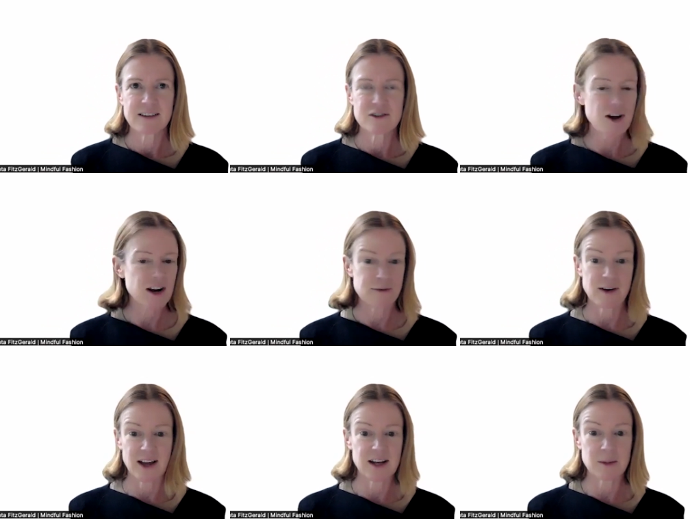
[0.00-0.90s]
trying to
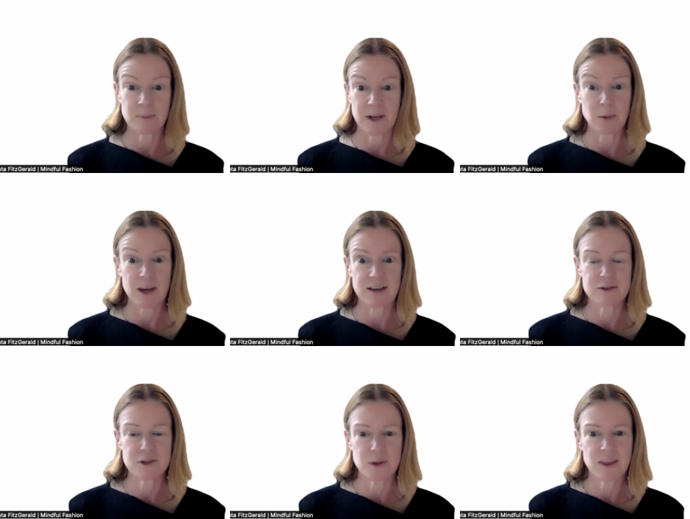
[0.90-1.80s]
find a better way of
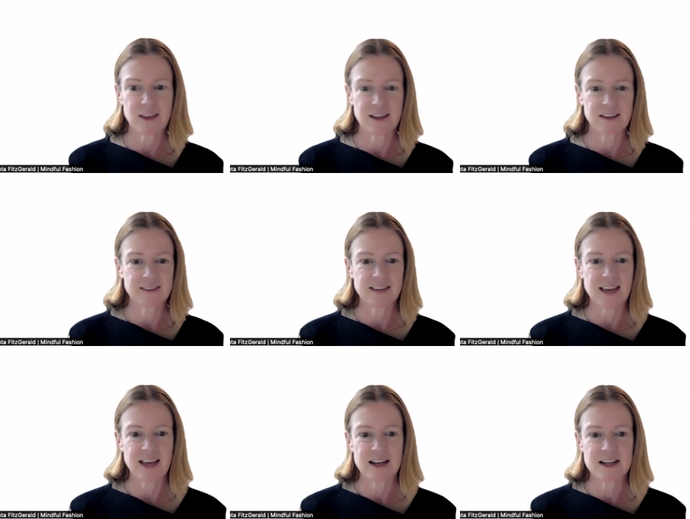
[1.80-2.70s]
doing things.
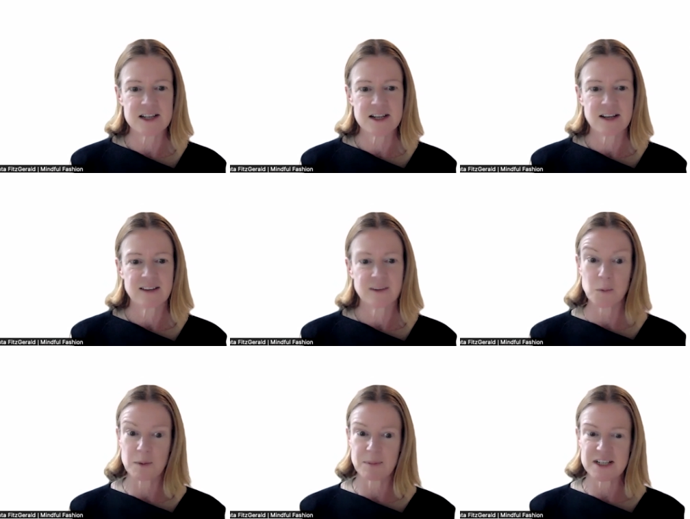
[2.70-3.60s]
And so I
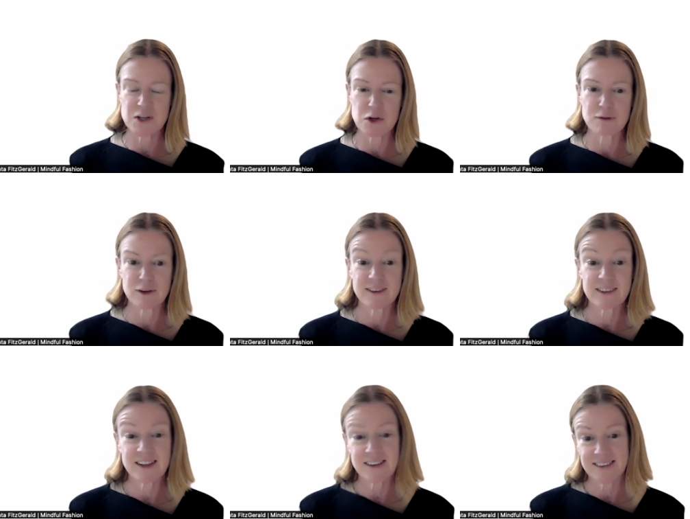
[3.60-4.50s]
went back to
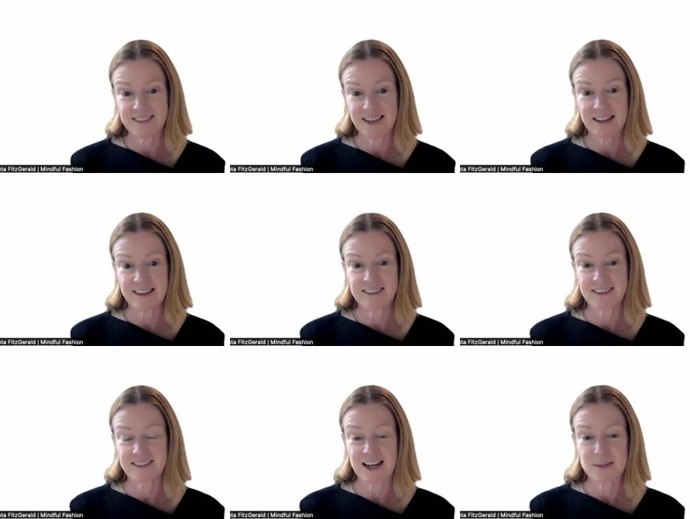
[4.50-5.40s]
university, I studied
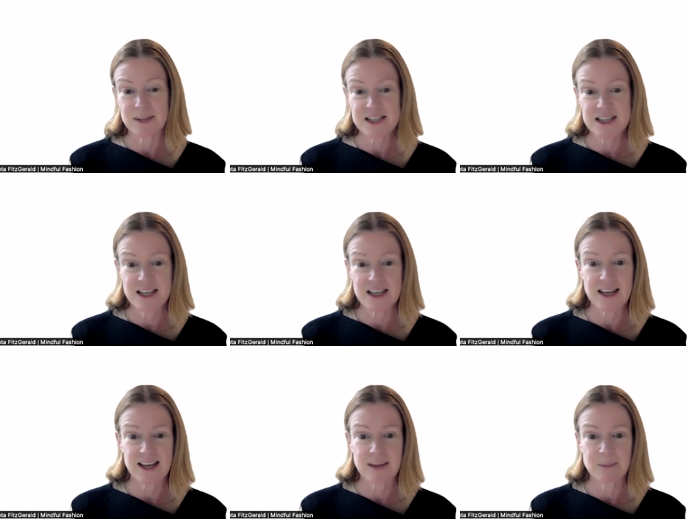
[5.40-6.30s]
sustainability,
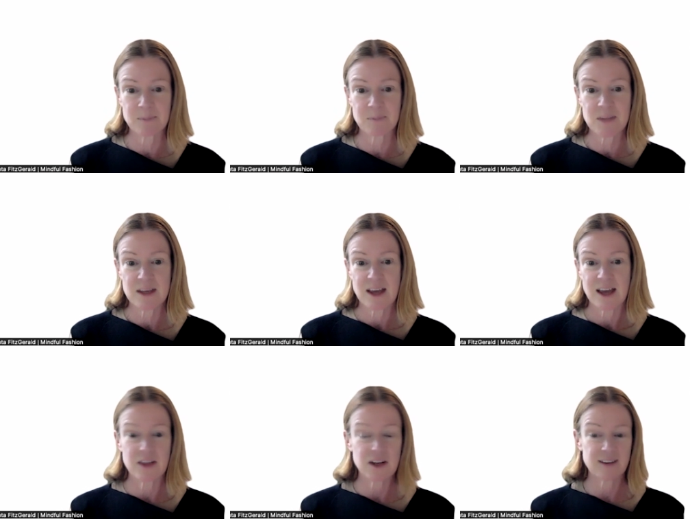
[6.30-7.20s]
and
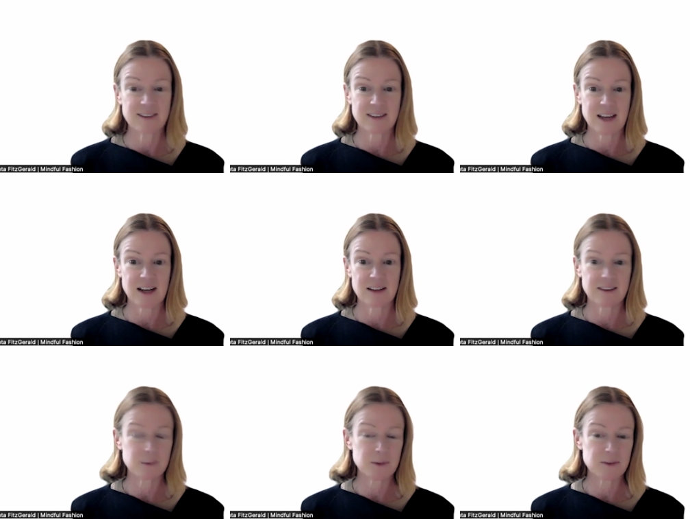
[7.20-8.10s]
then I started,
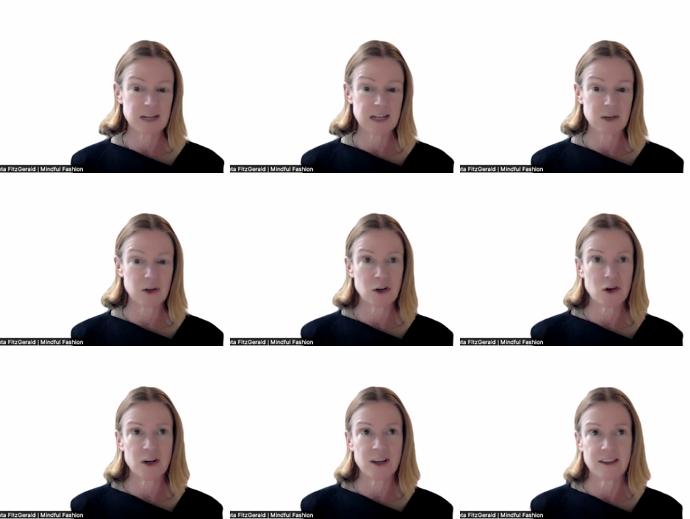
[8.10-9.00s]
this was really early
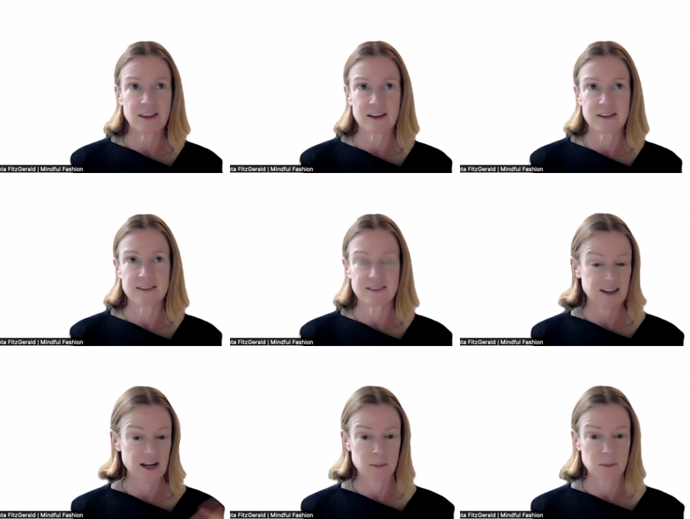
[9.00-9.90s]
on in the
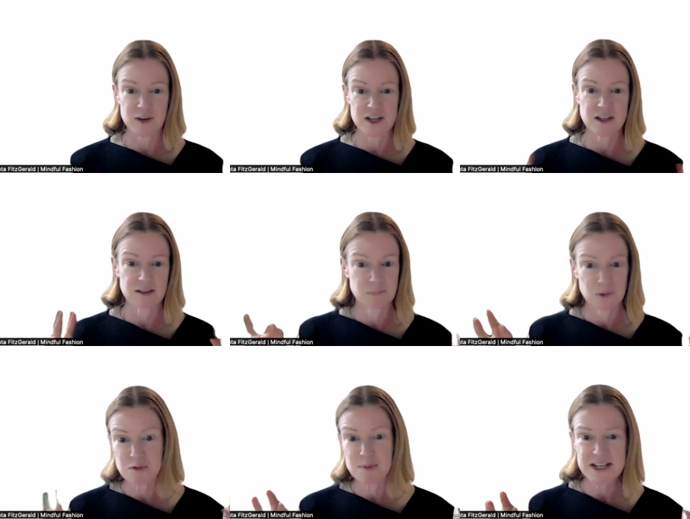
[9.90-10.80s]
sustainable fashion
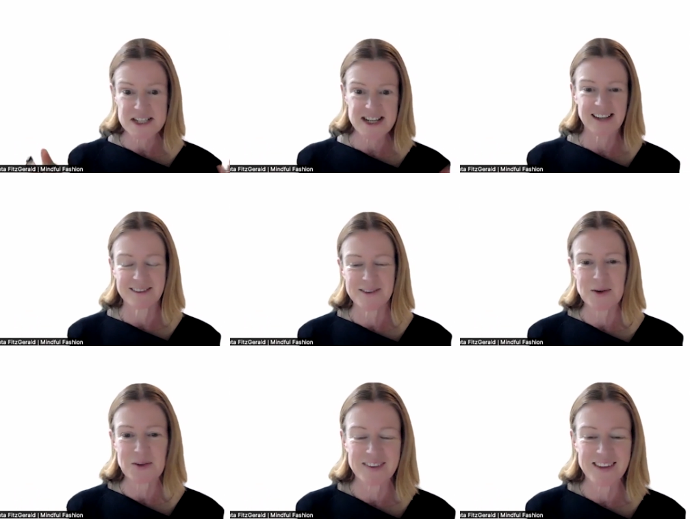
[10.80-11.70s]
movement, I guess you
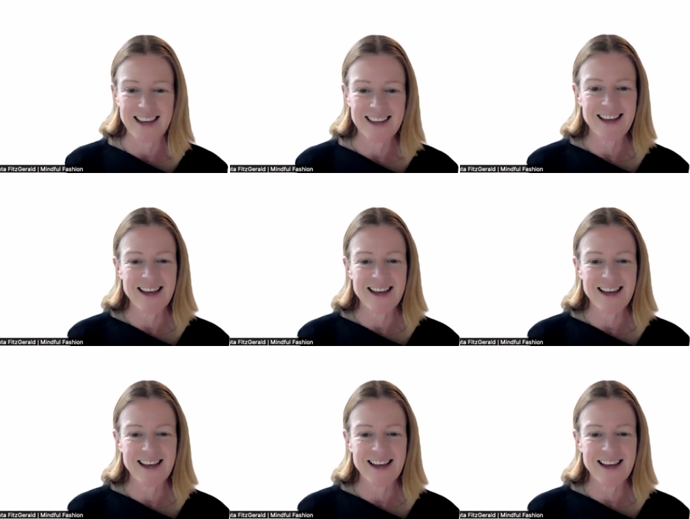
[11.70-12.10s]
could say.